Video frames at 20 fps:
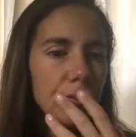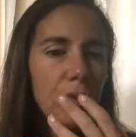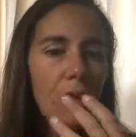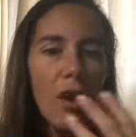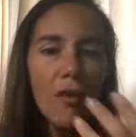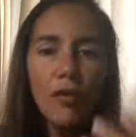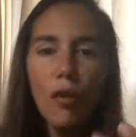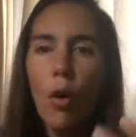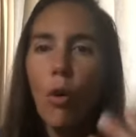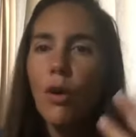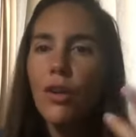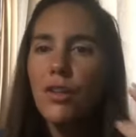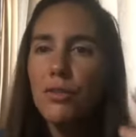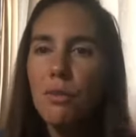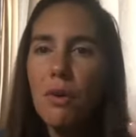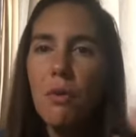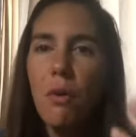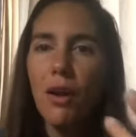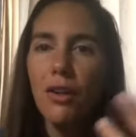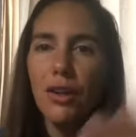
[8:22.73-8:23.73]
of course
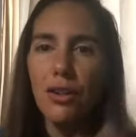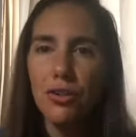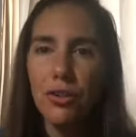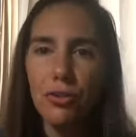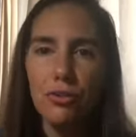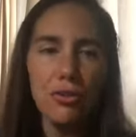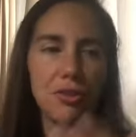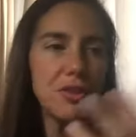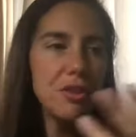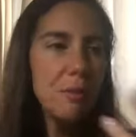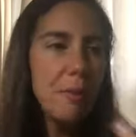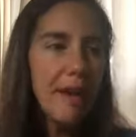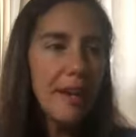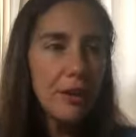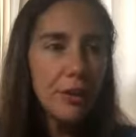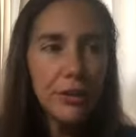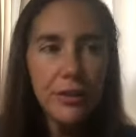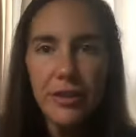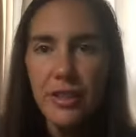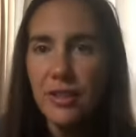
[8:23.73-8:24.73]
we want our children to make
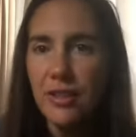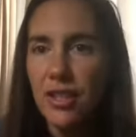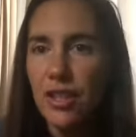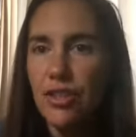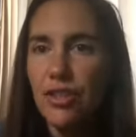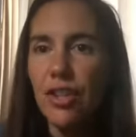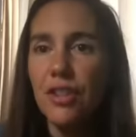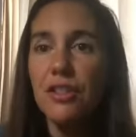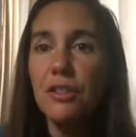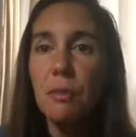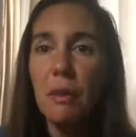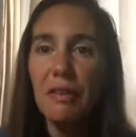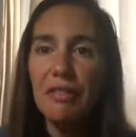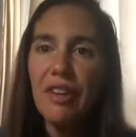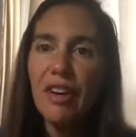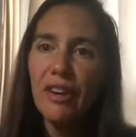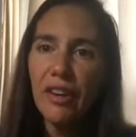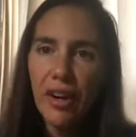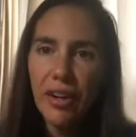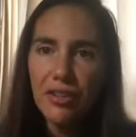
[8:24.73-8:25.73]
good decisions, but
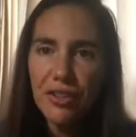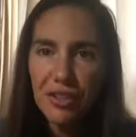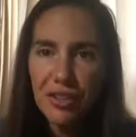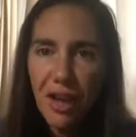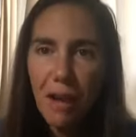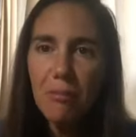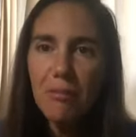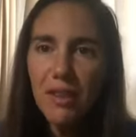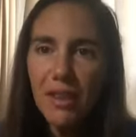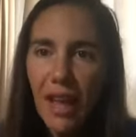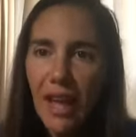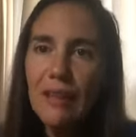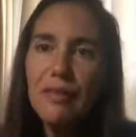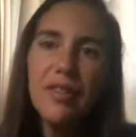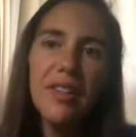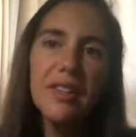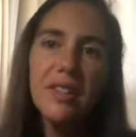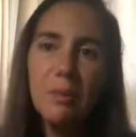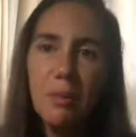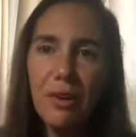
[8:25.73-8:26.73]
there are some life
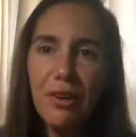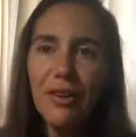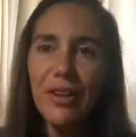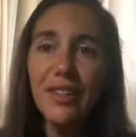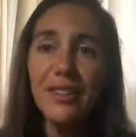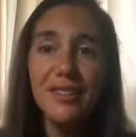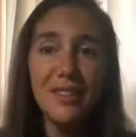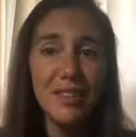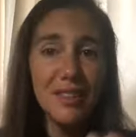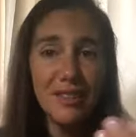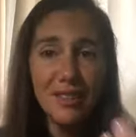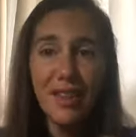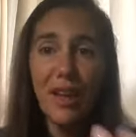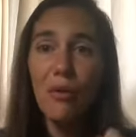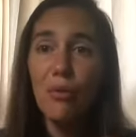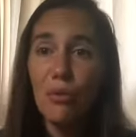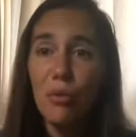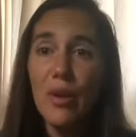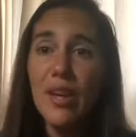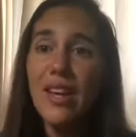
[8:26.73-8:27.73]
experiences
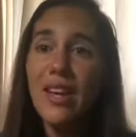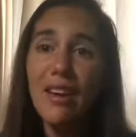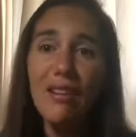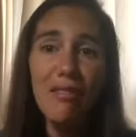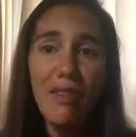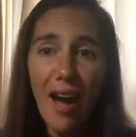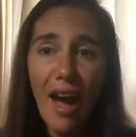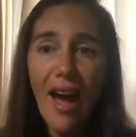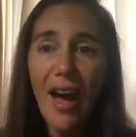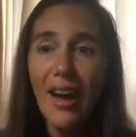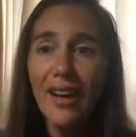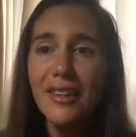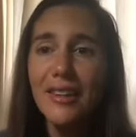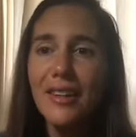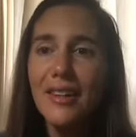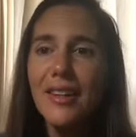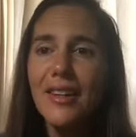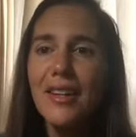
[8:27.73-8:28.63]
that we have had